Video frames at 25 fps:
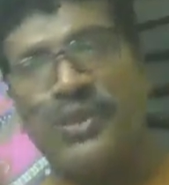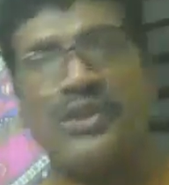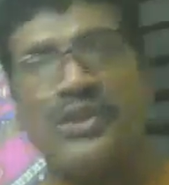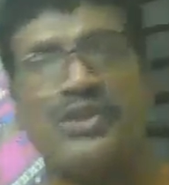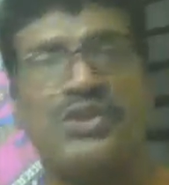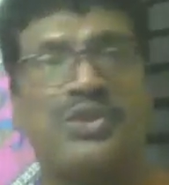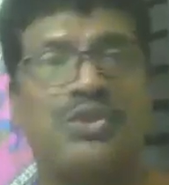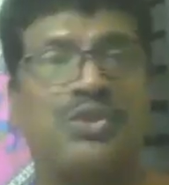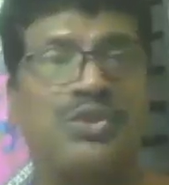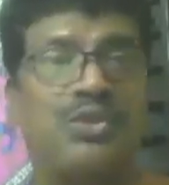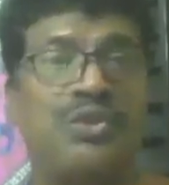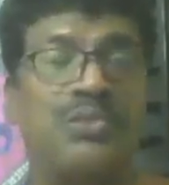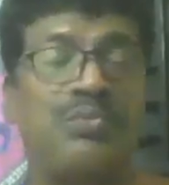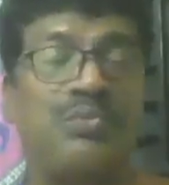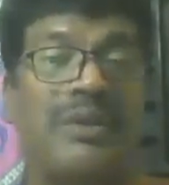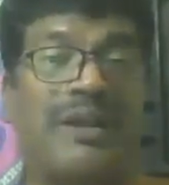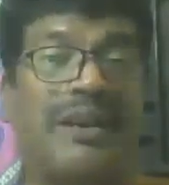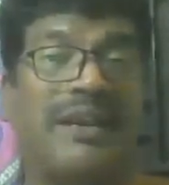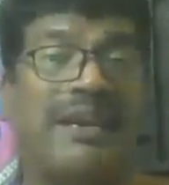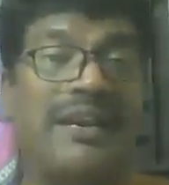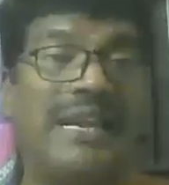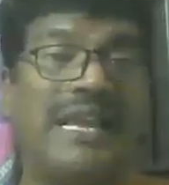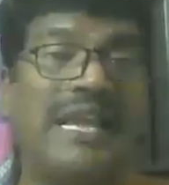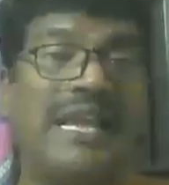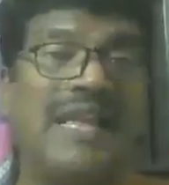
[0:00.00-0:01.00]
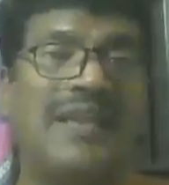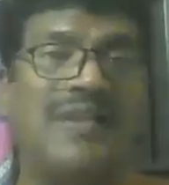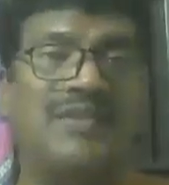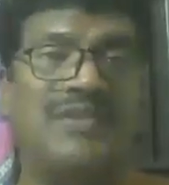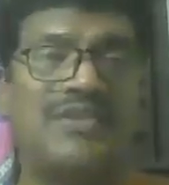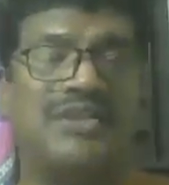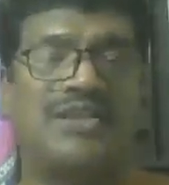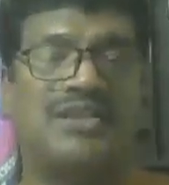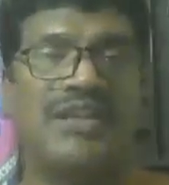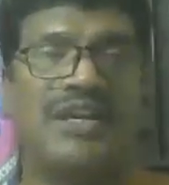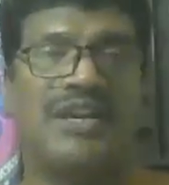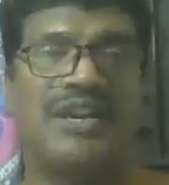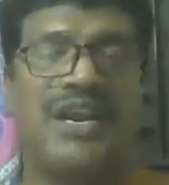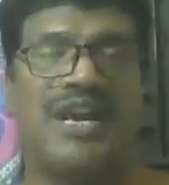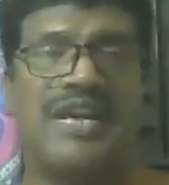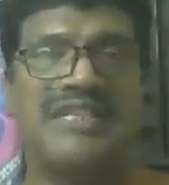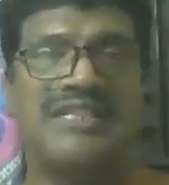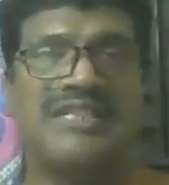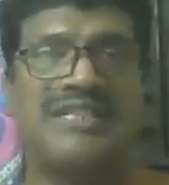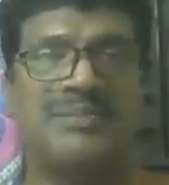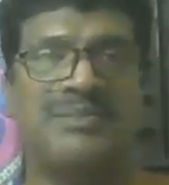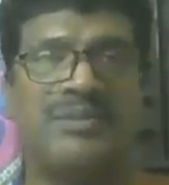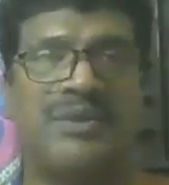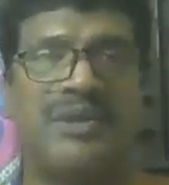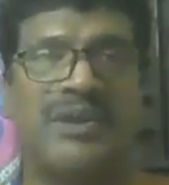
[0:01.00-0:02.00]
those who believes the
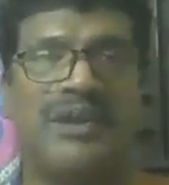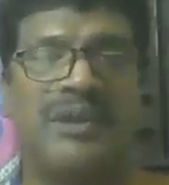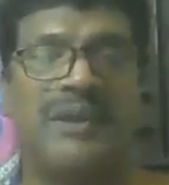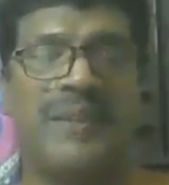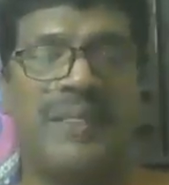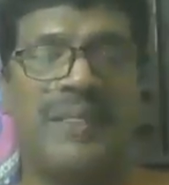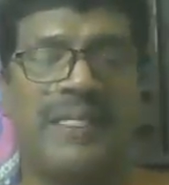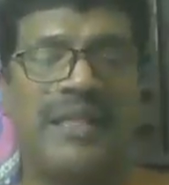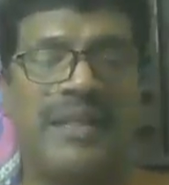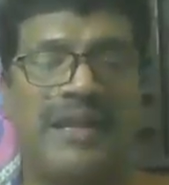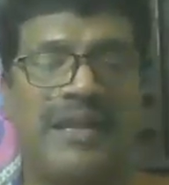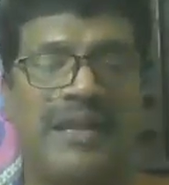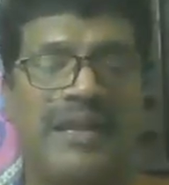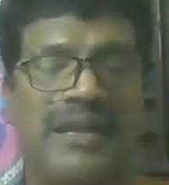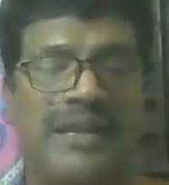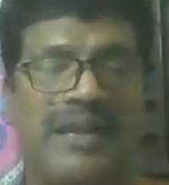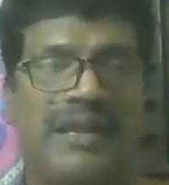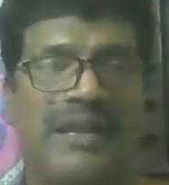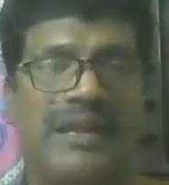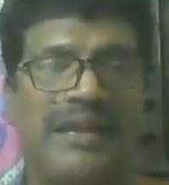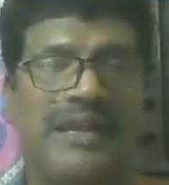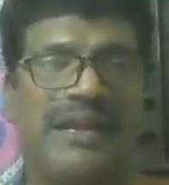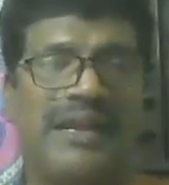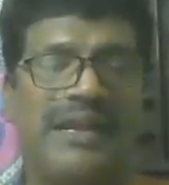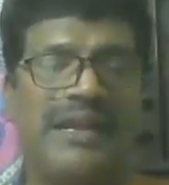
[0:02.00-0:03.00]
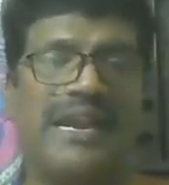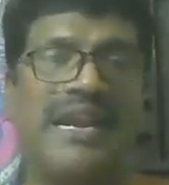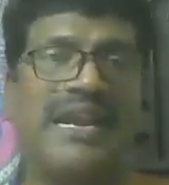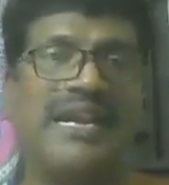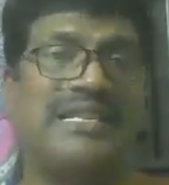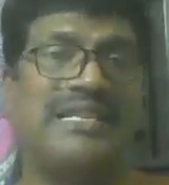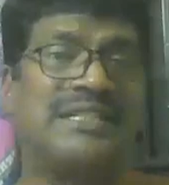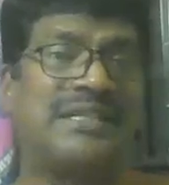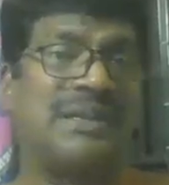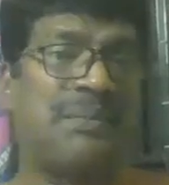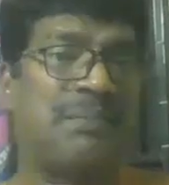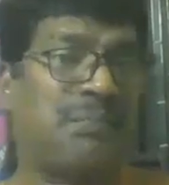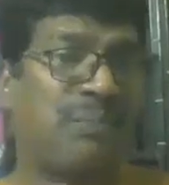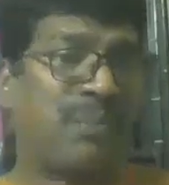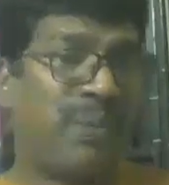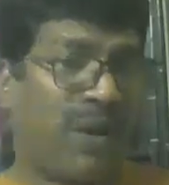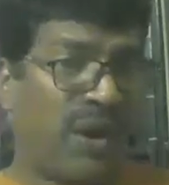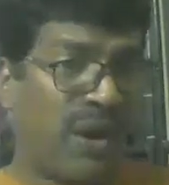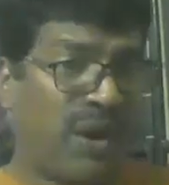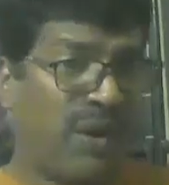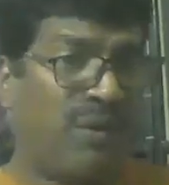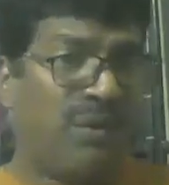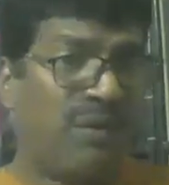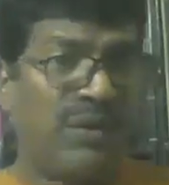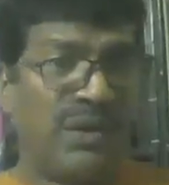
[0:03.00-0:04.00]
gospel, it is the
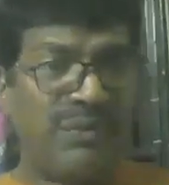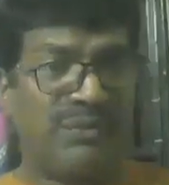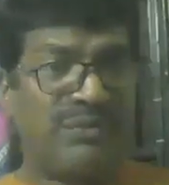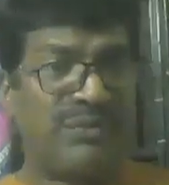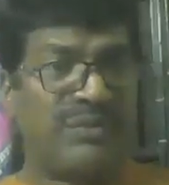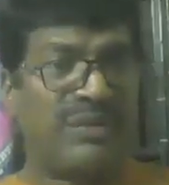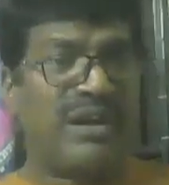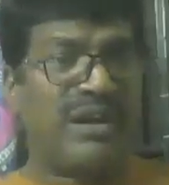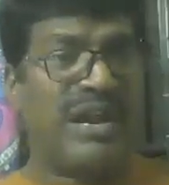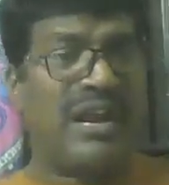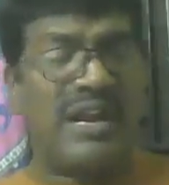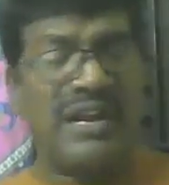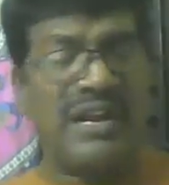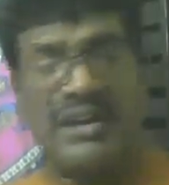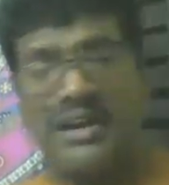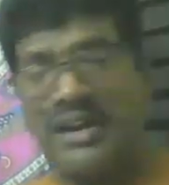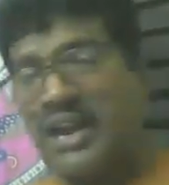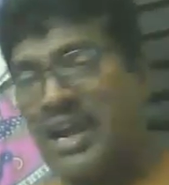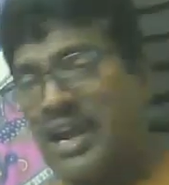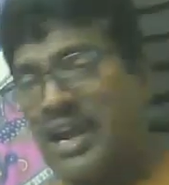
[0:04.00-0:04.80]
power of God